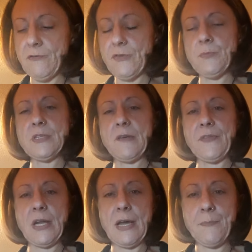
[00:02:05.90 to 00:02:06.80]
from stuff
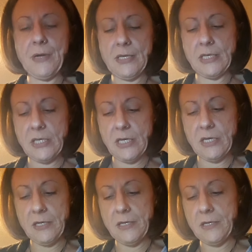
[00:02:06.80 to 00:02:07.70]
that happened as a
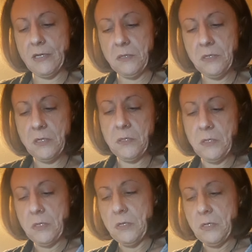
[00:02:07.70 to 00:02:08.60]
kid.
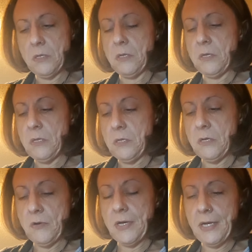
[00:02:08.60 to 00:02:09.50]

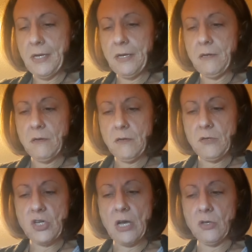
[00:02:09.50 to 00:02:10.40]
All right.
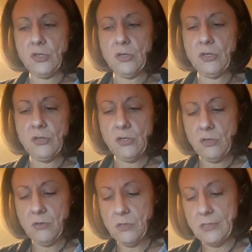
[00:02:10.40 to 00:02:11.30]
Childhood
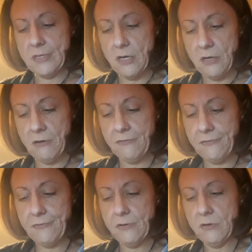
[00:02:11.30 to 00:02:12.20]
stuff.
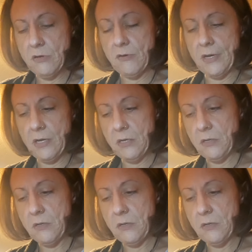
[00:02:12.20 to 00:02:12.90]
All right.